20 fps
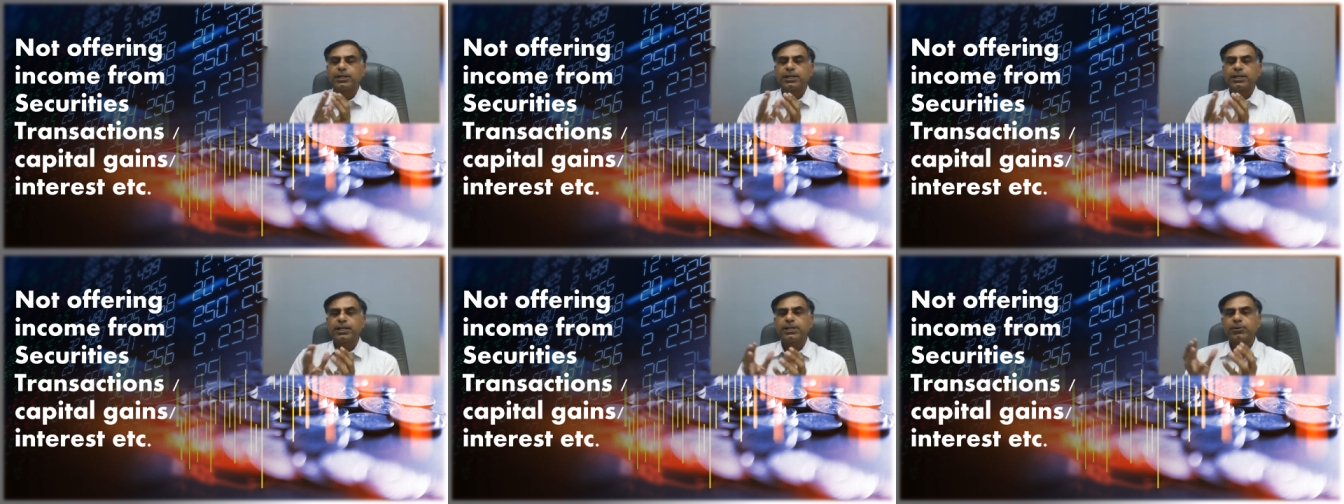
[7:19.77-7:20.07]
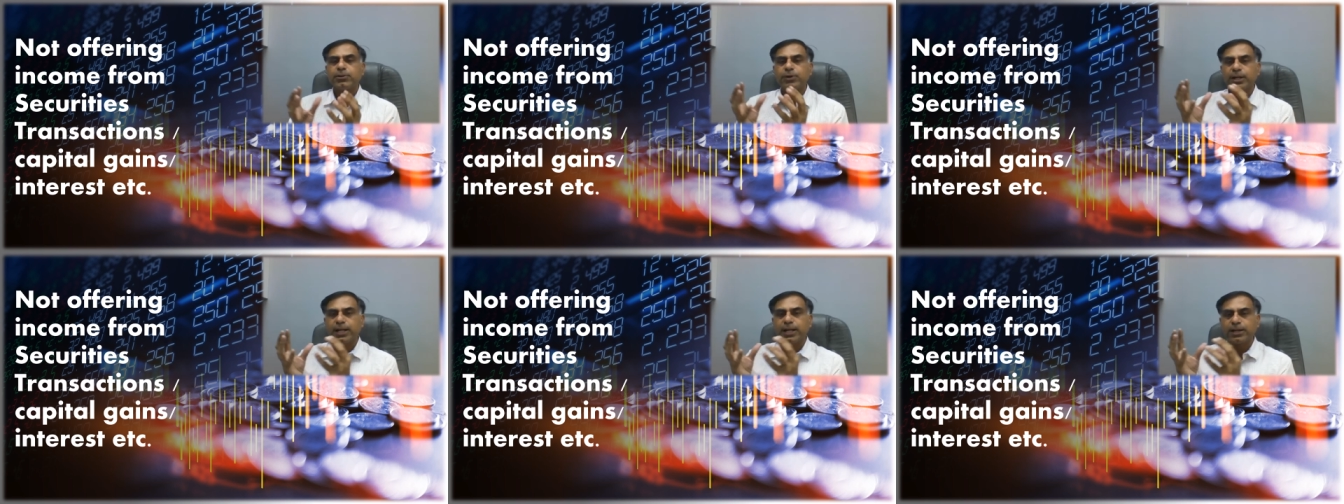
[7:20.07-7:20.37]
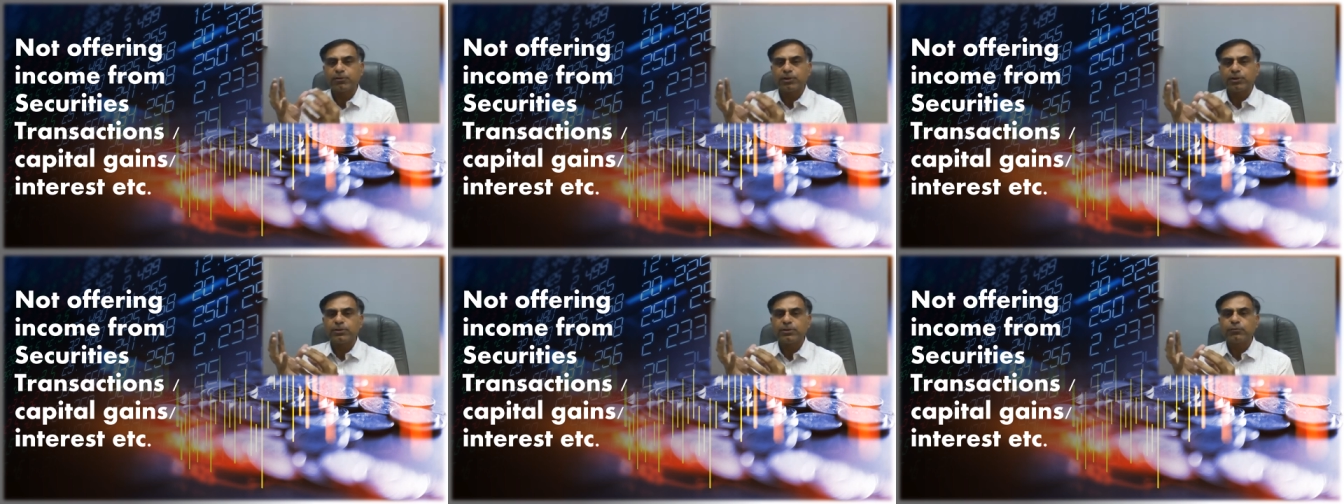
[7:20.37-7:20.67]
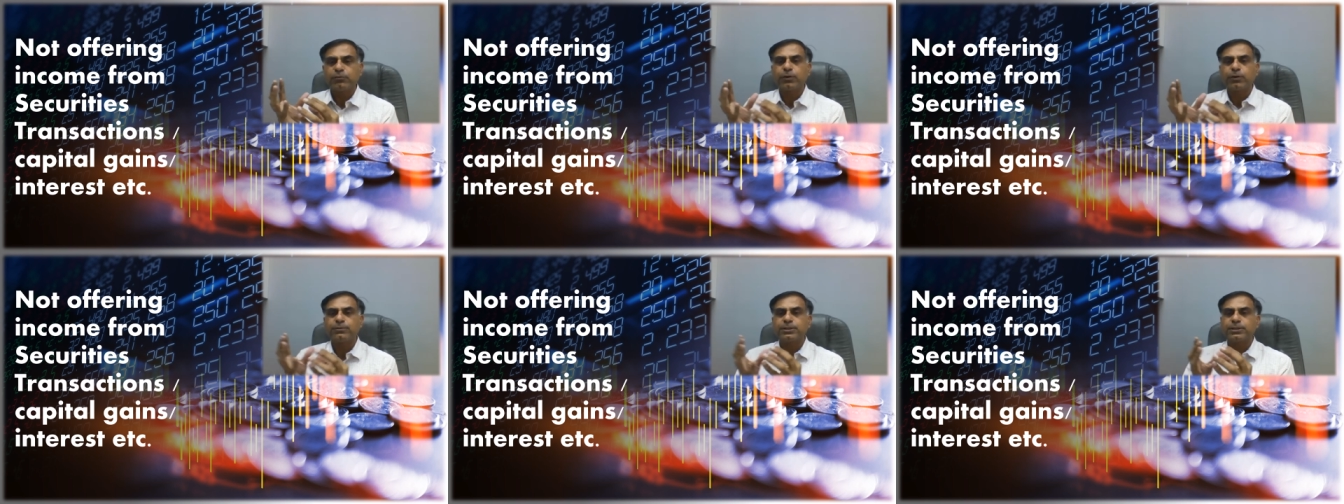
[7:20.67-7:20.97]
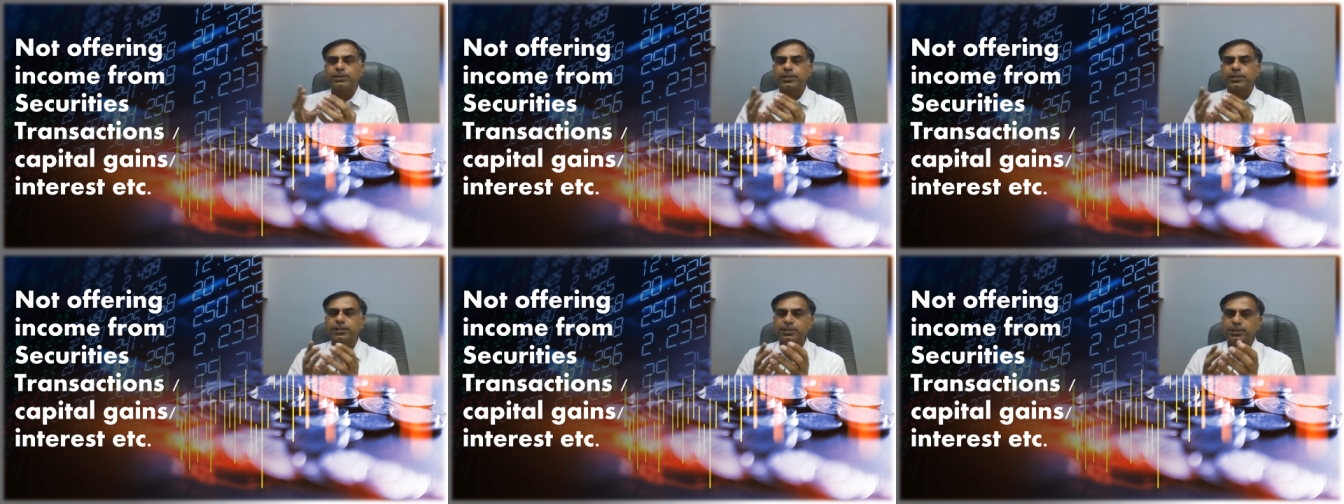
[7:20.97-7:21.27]
In your annual
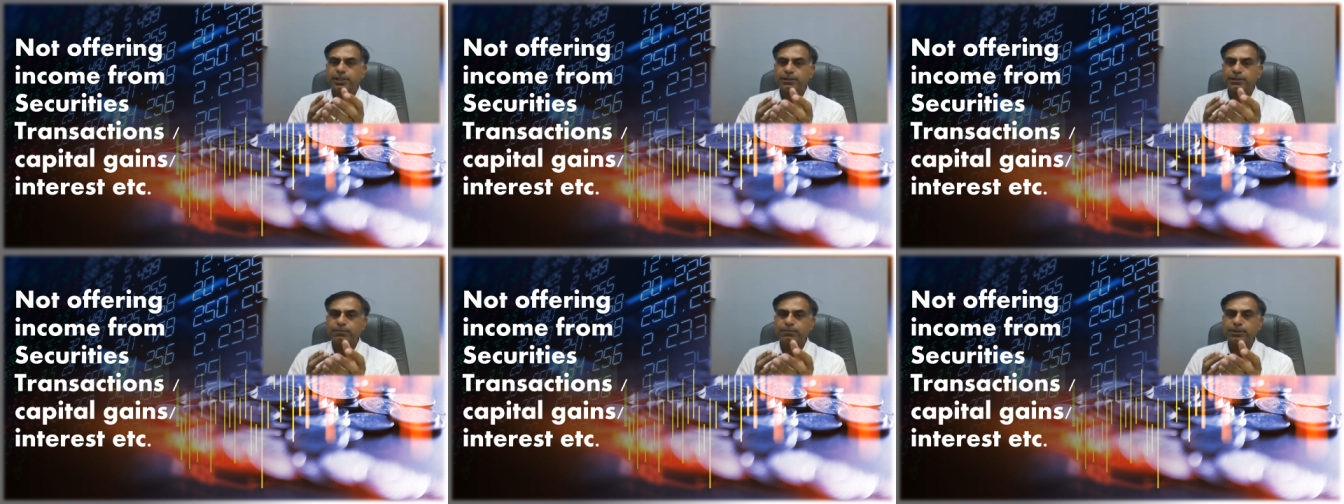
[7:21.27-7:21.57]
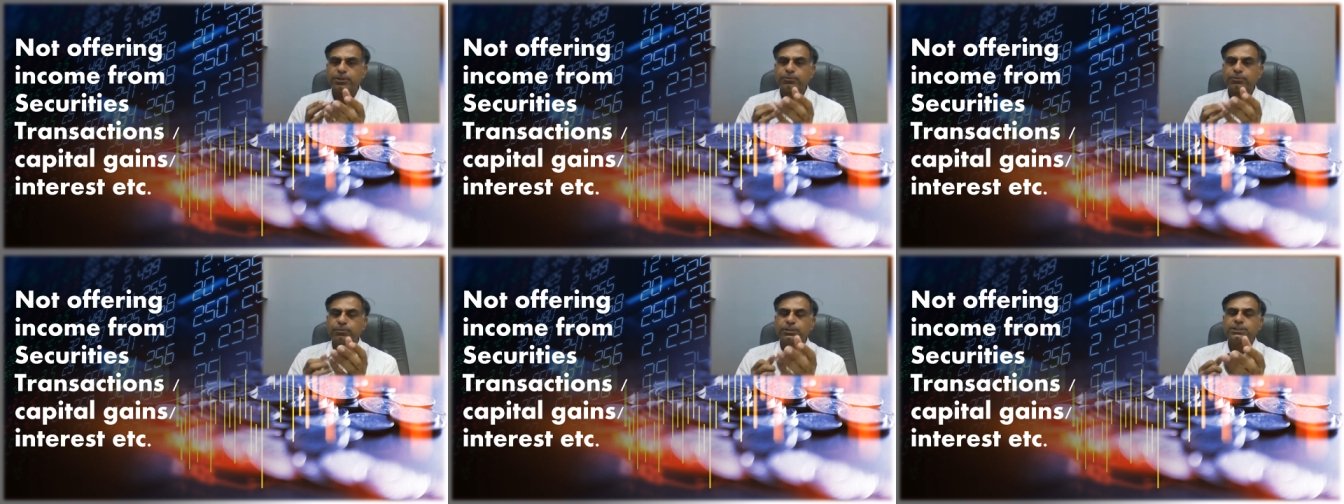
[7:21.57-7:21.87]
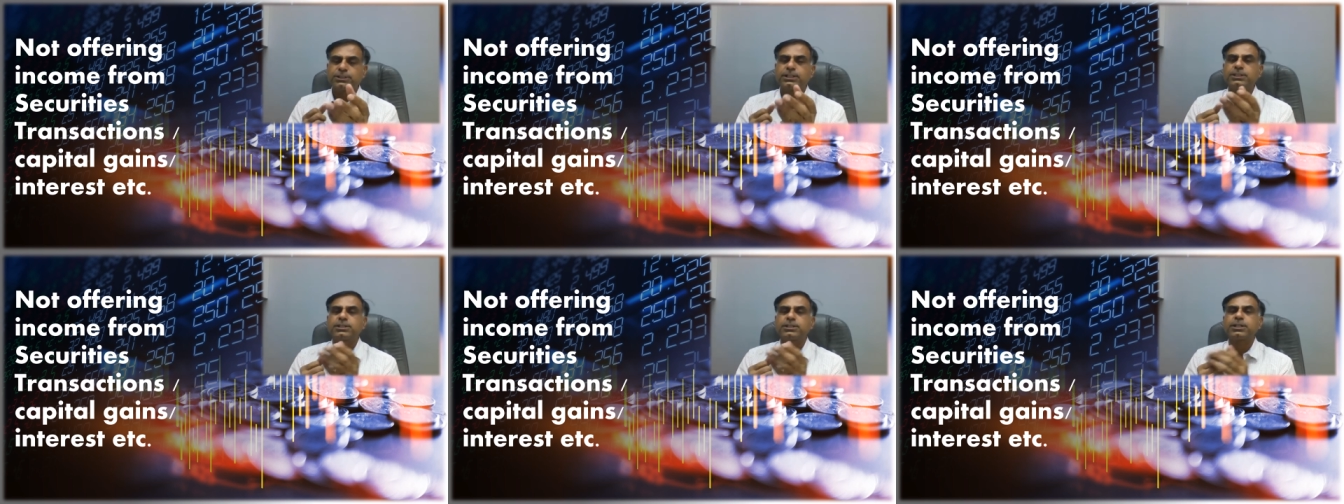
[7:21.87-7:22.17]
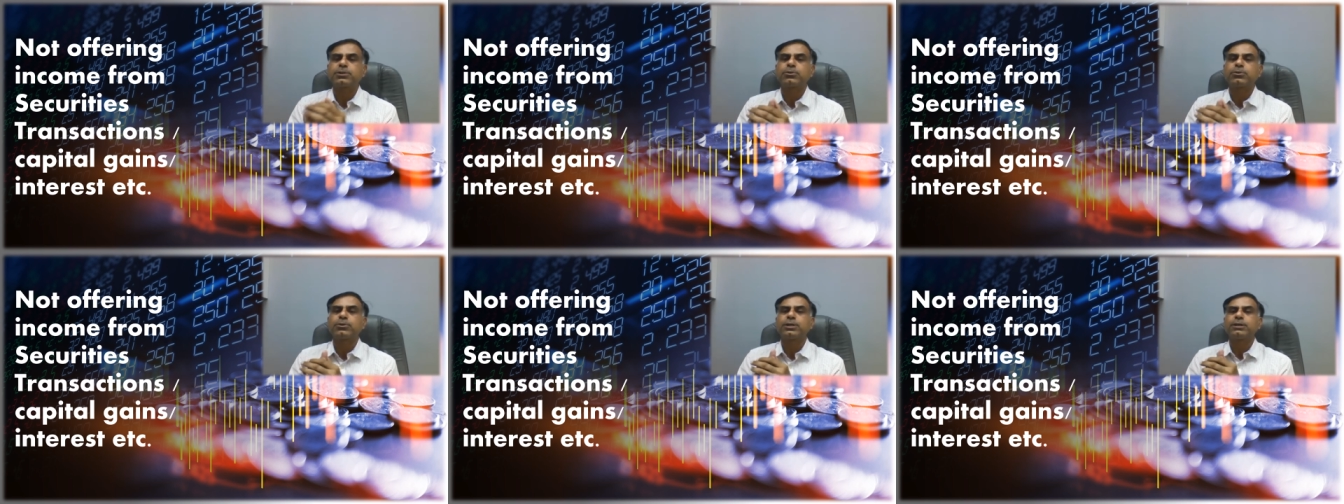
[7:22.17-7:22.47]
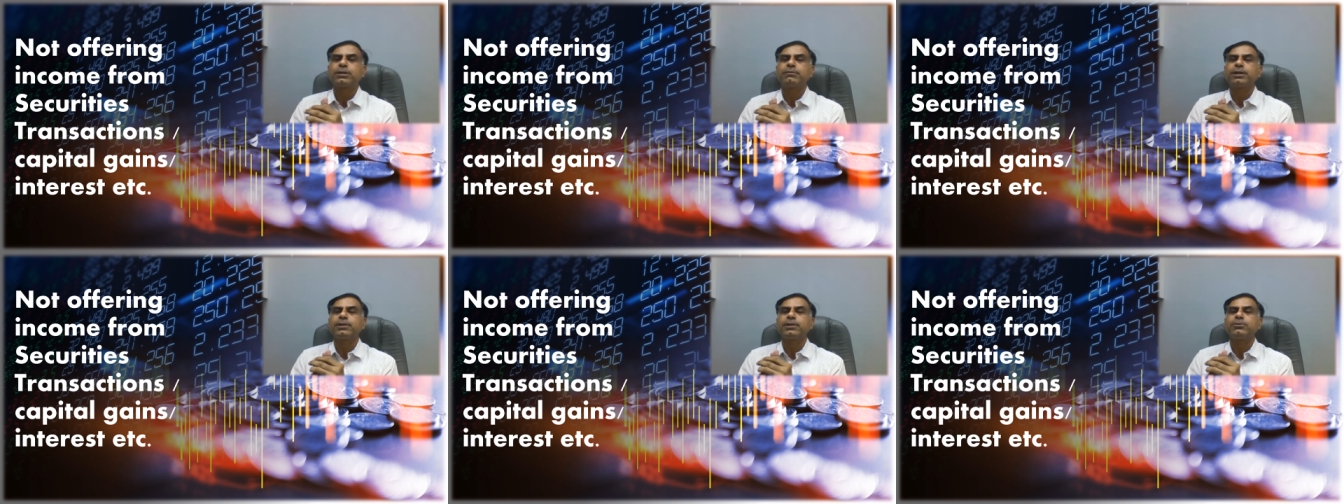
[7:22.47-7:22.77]
information statement, you may see
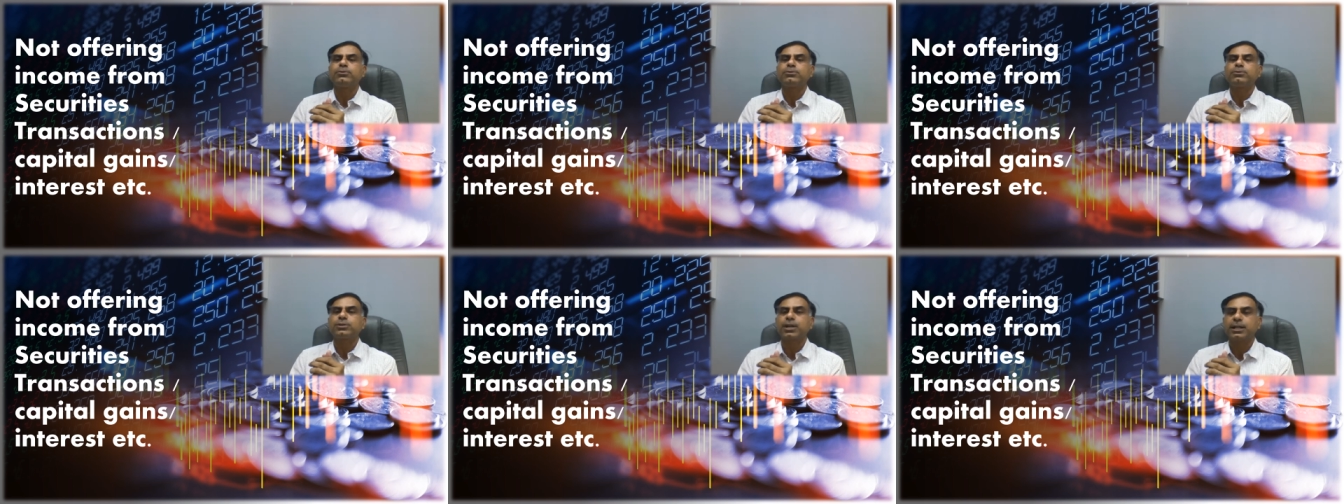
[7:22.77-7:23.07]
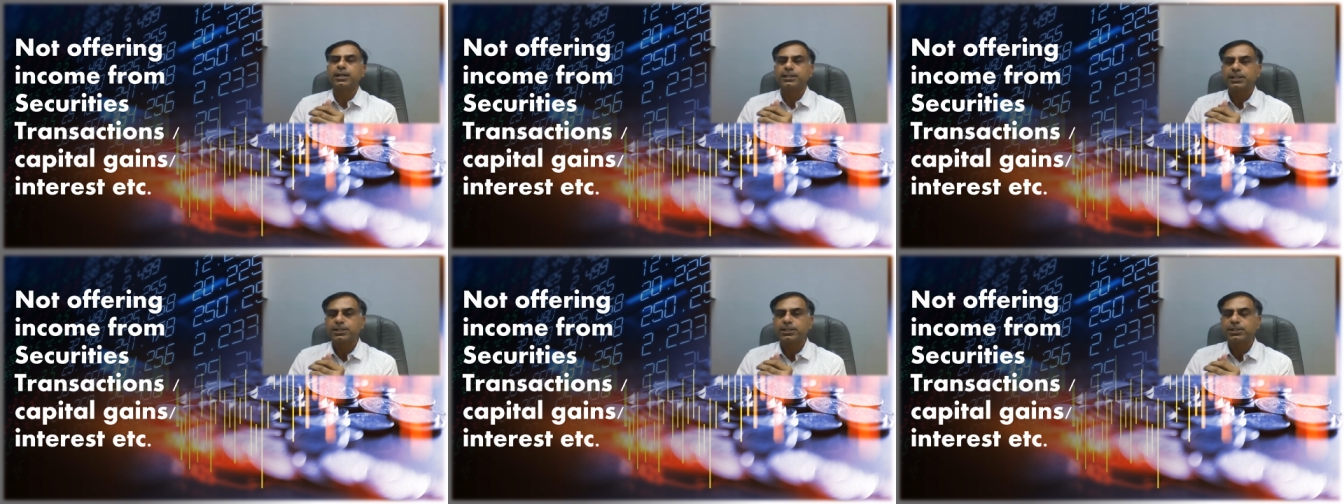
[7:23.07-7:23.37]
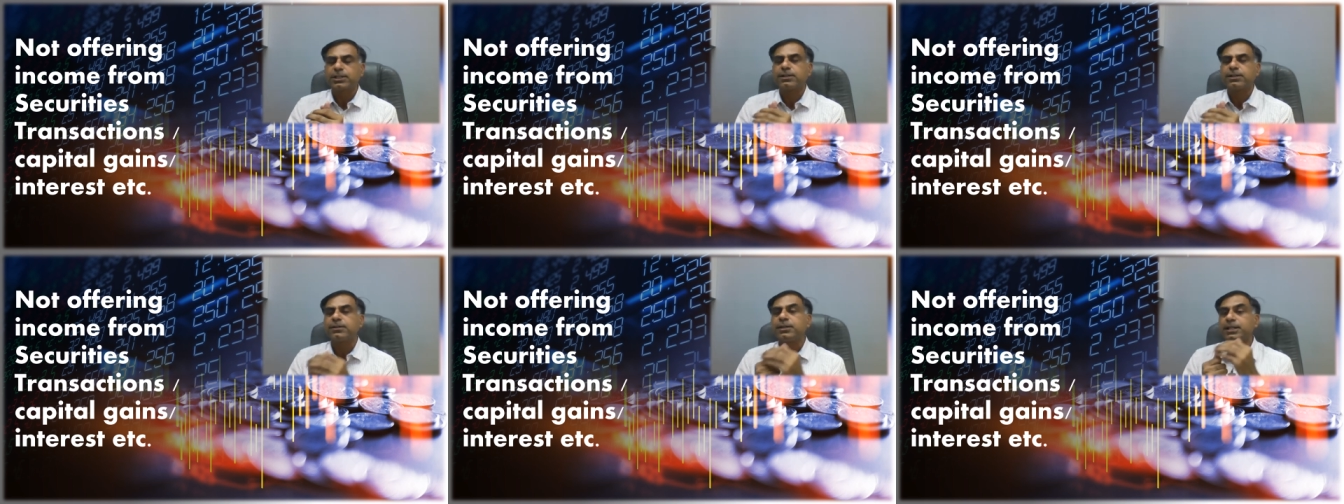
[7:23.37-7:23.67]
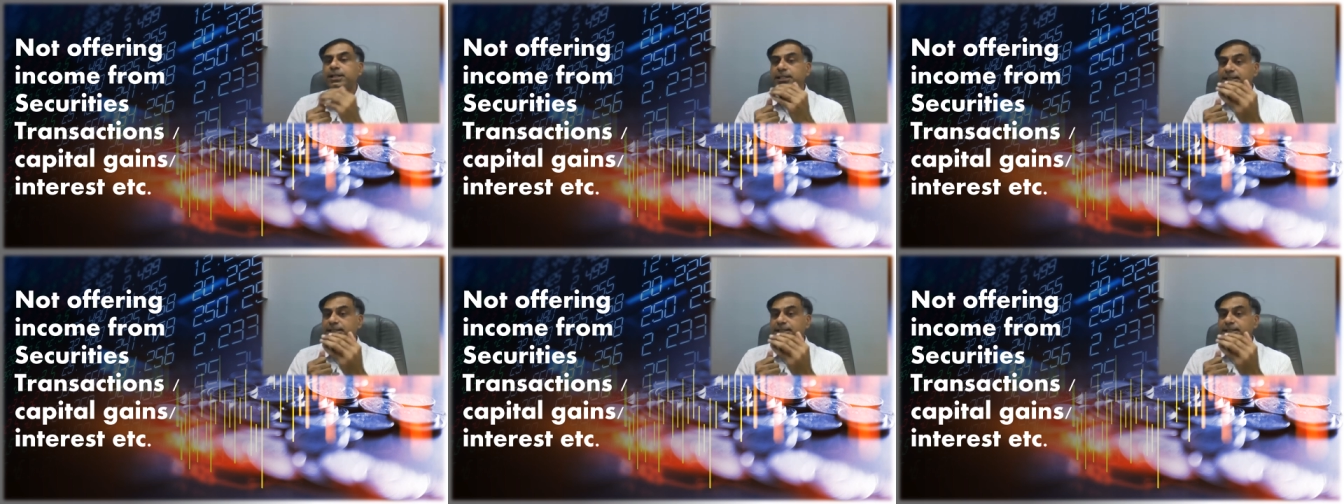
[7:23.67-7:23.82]
security values, transaction,